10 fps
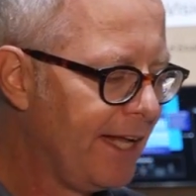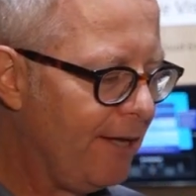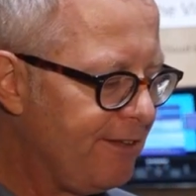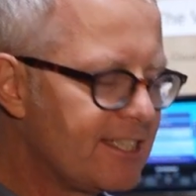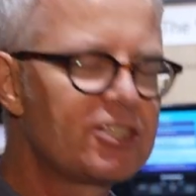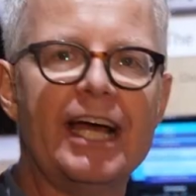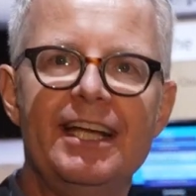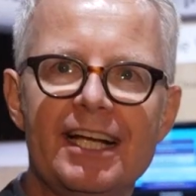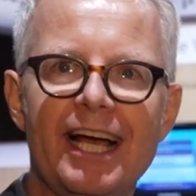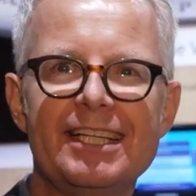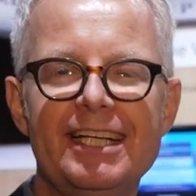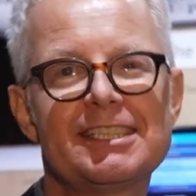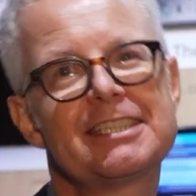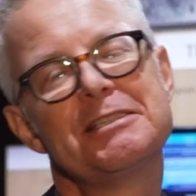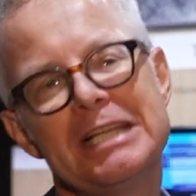If it's standing like
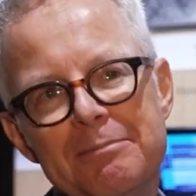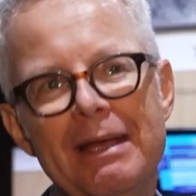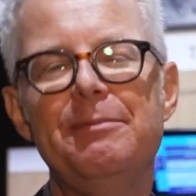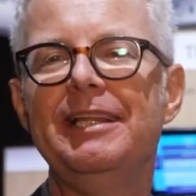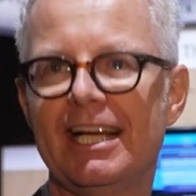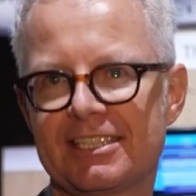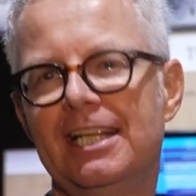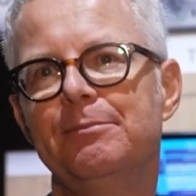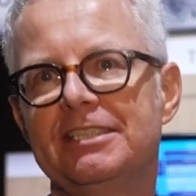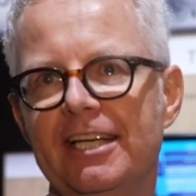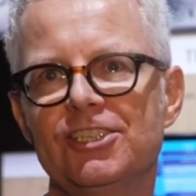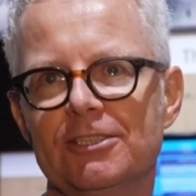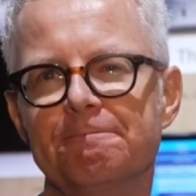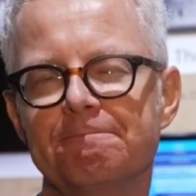this, maybe there's a limitation.